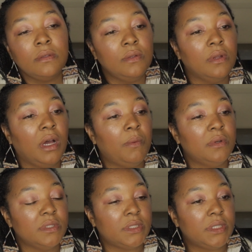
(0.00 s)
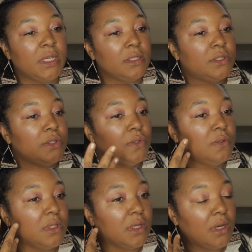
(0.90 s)
you know, I want to stick
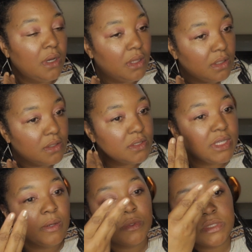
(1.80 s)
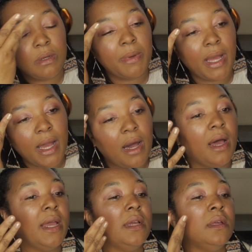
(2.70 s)
to the colors that was on my
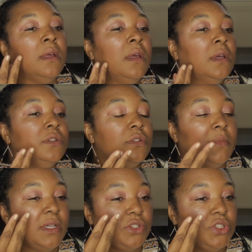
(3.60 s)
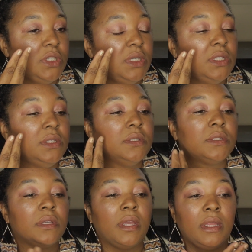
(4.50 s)
eye, to my cheeks,
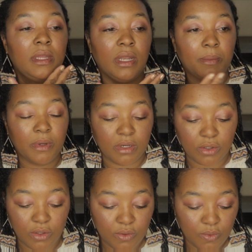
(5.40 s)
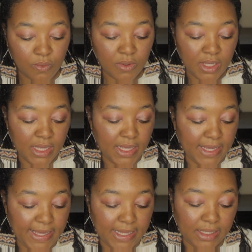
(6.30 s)
and then I'm going to go
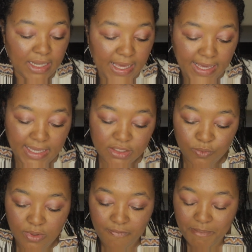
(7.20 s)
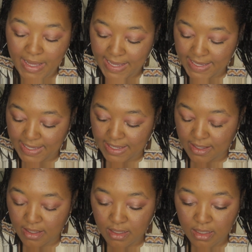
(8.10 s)
and last with my
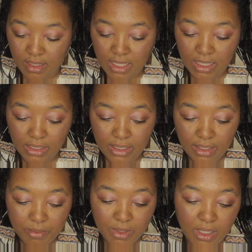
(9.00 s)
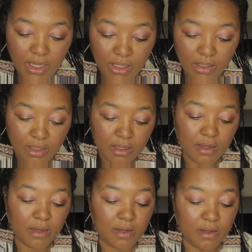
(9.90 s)
lip color.